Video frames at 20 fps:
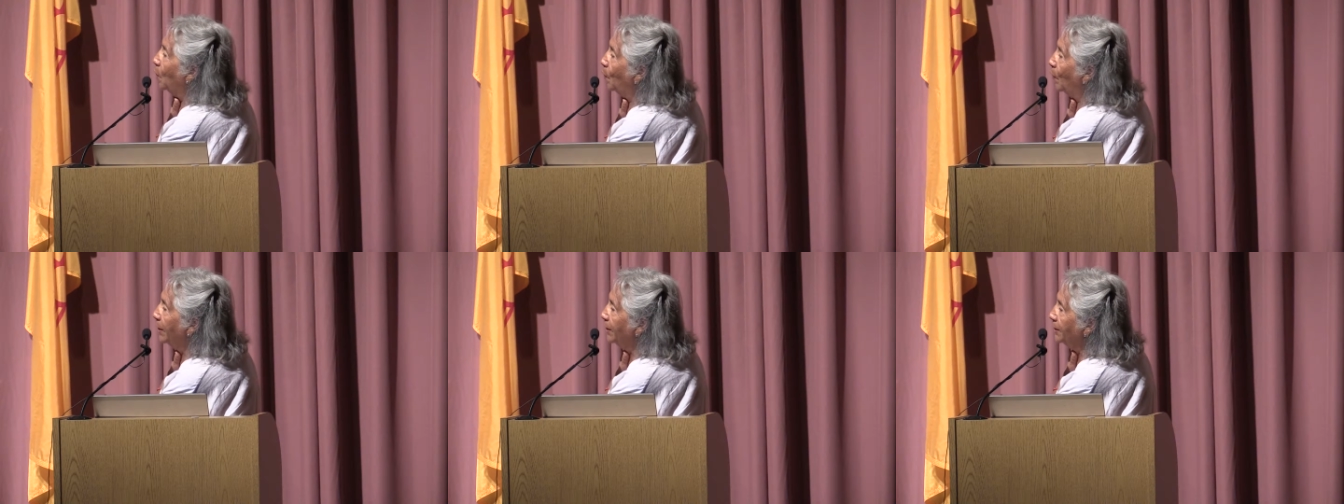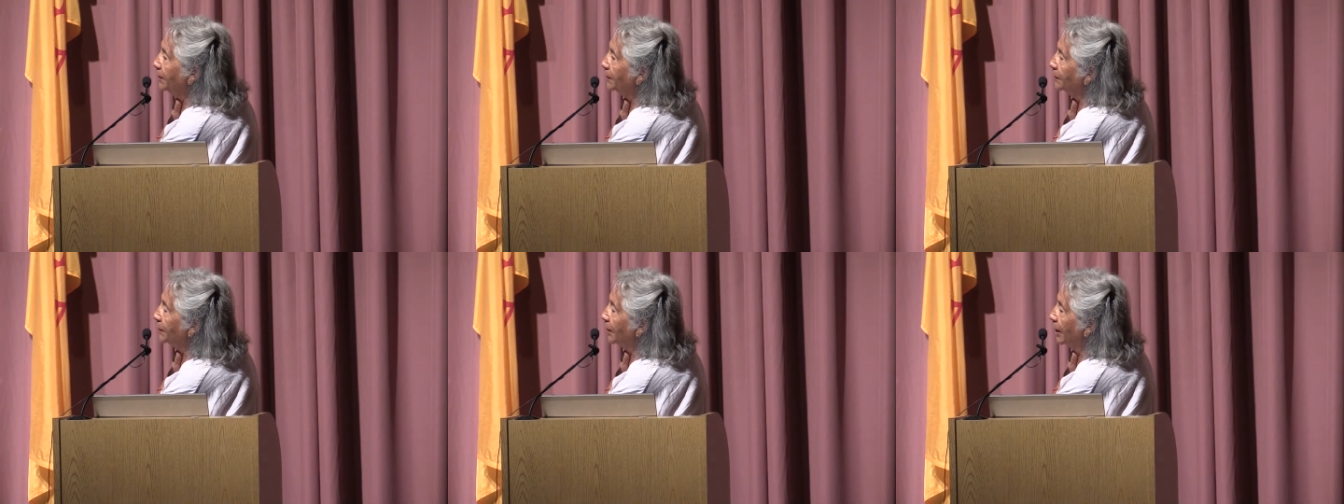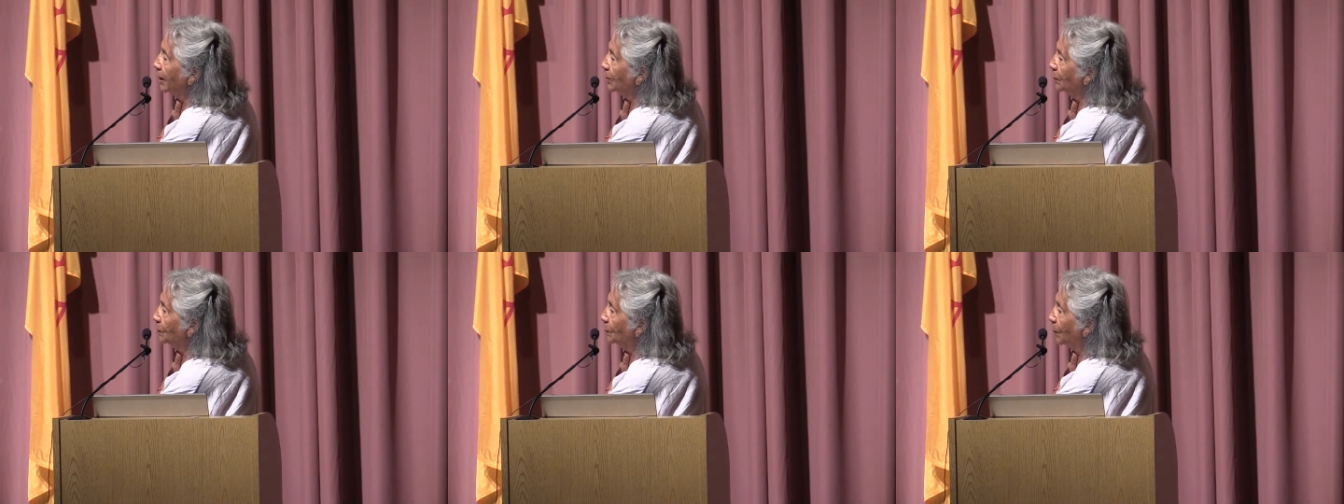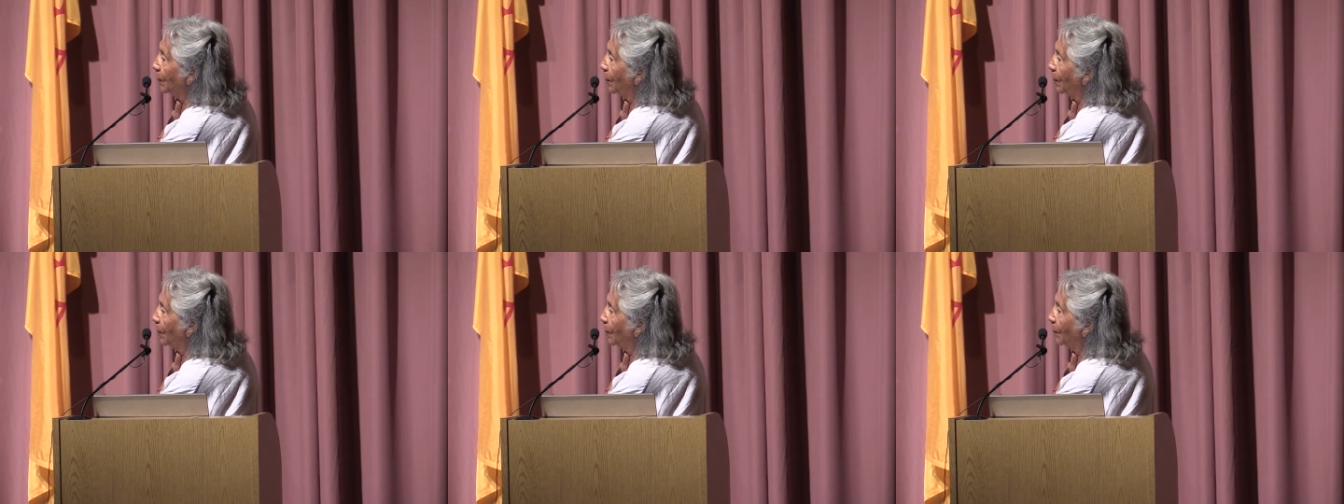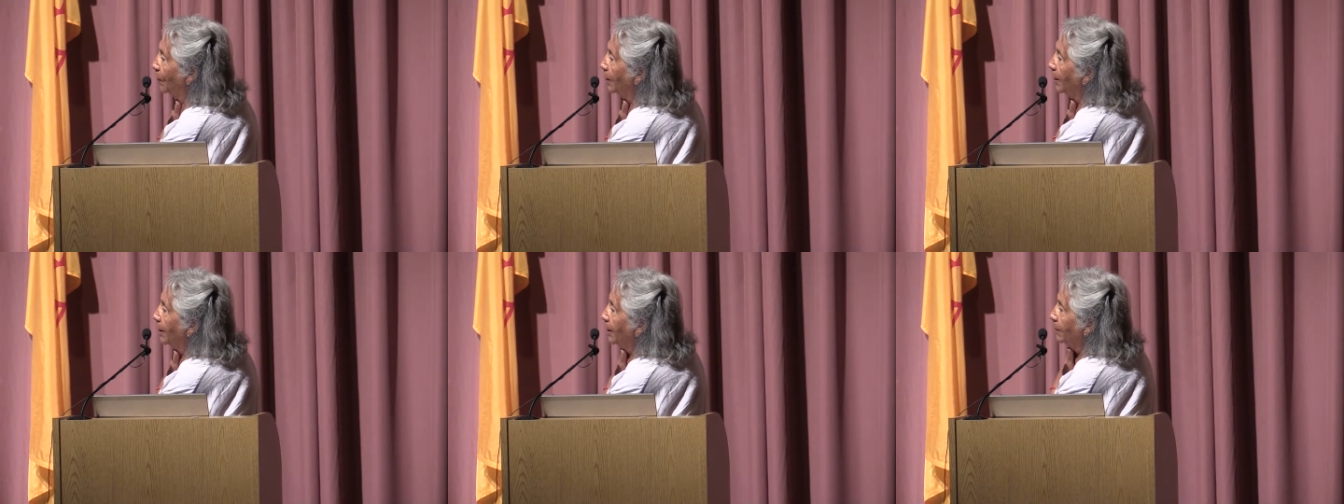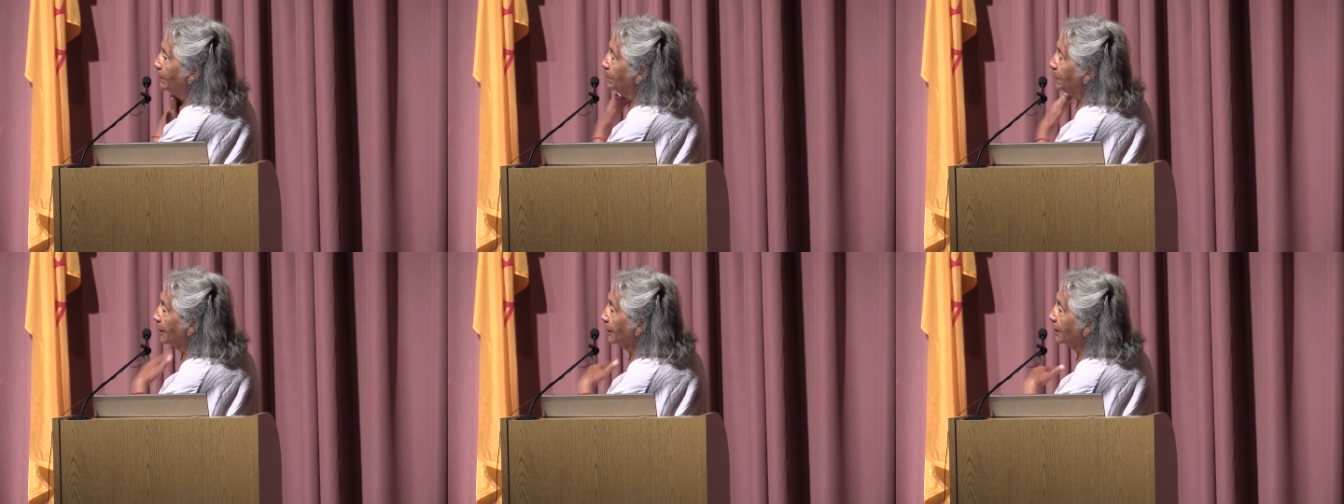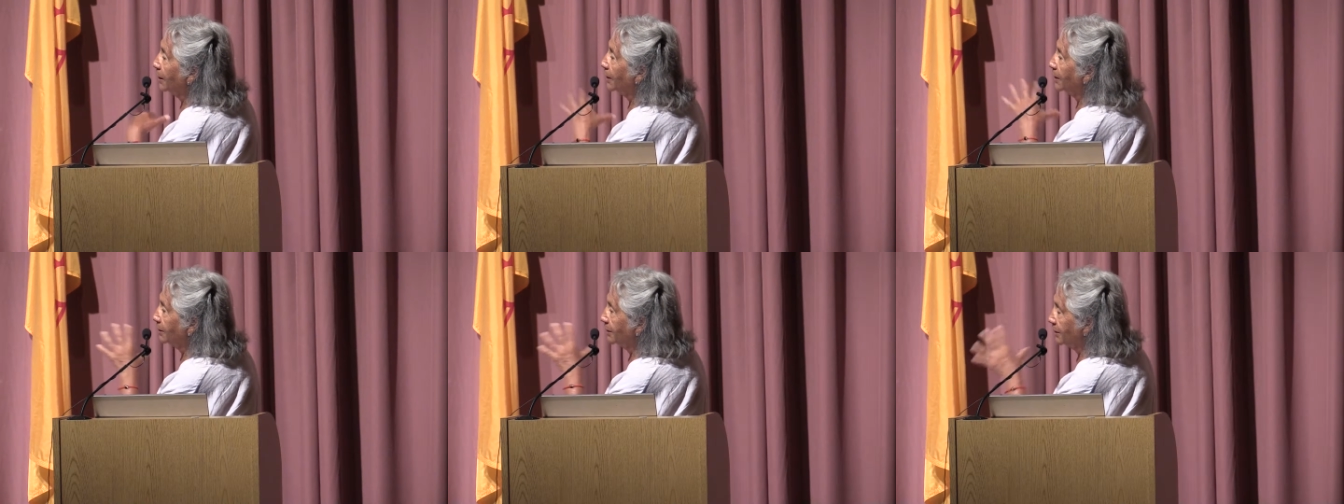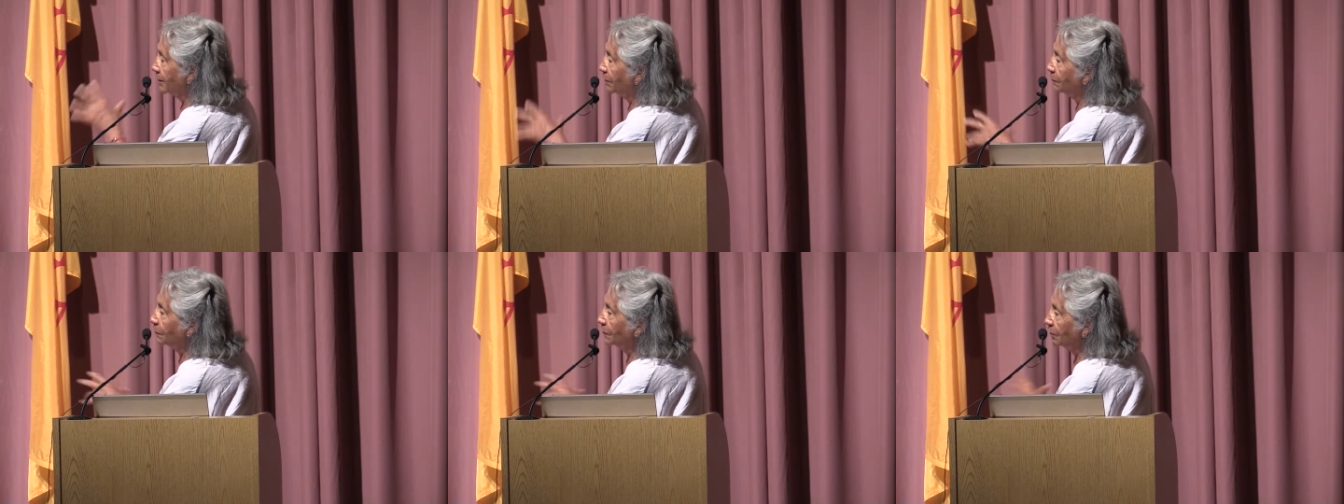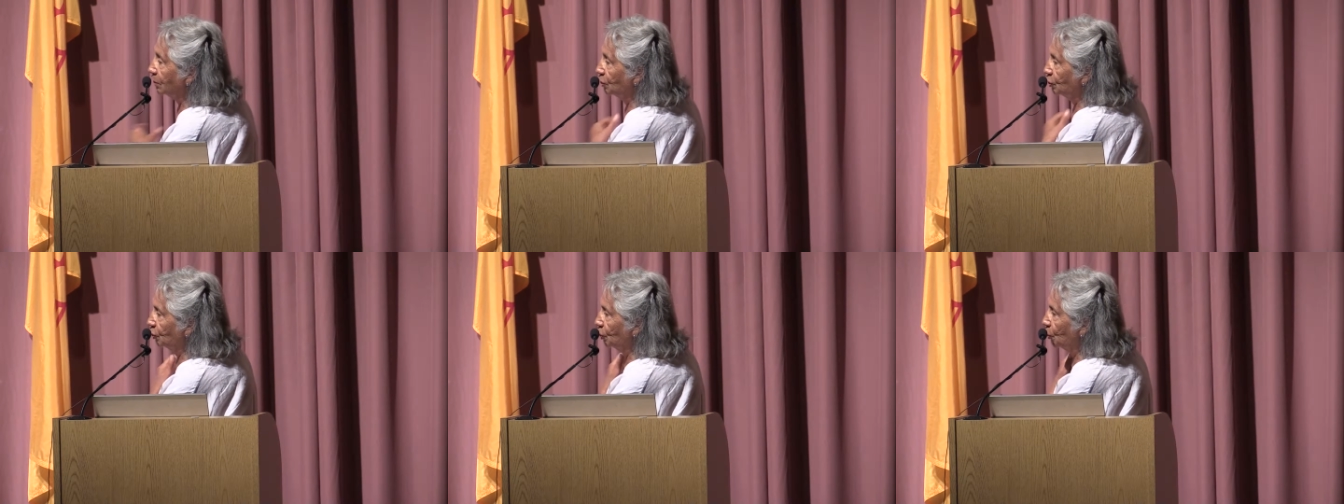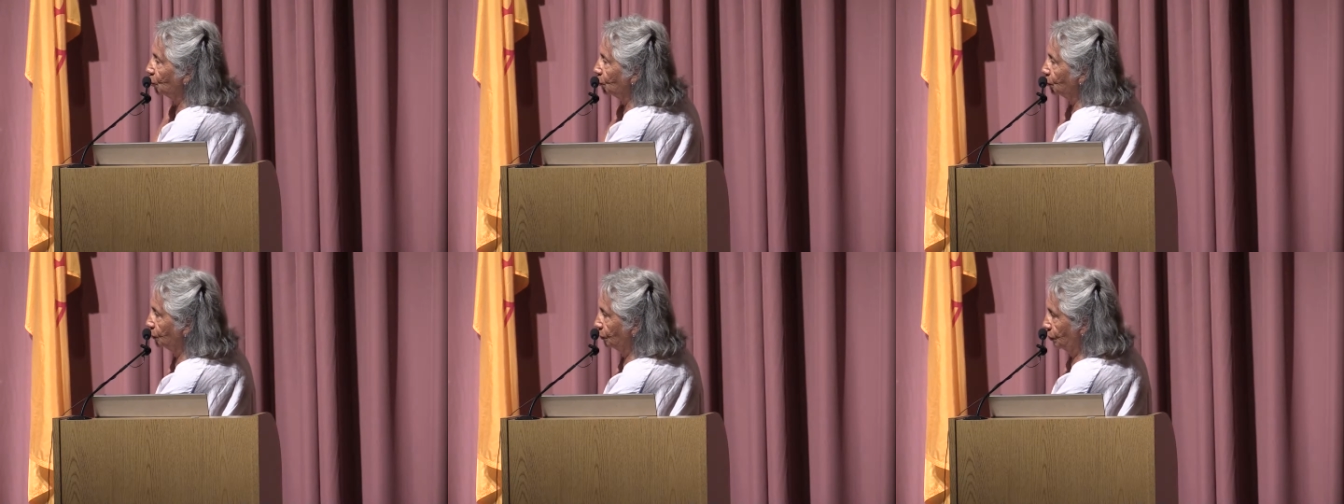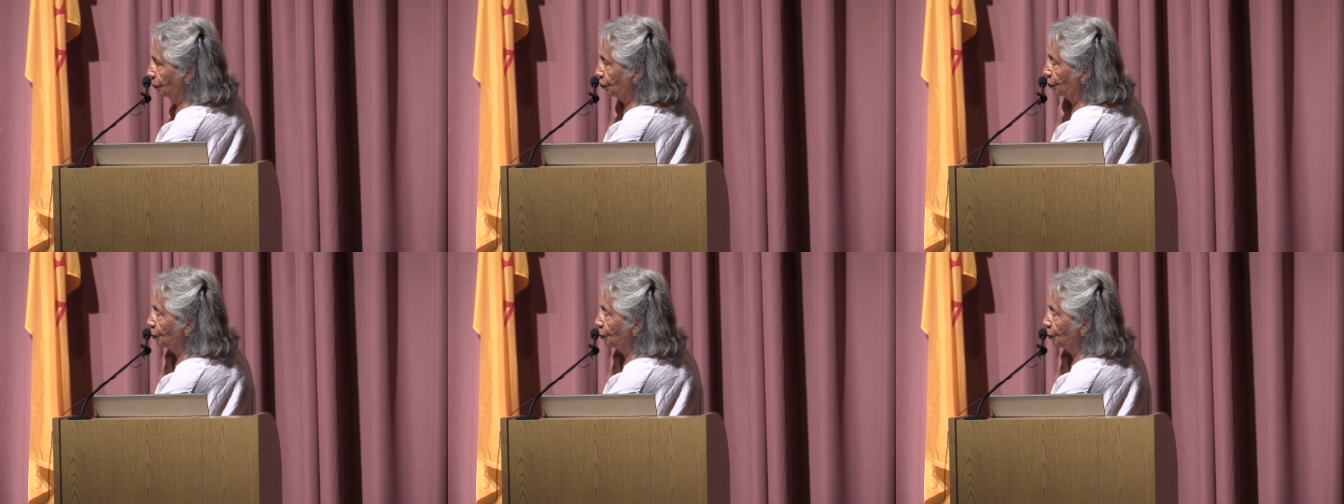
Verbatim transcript: What did they grow? Because it was a shorter,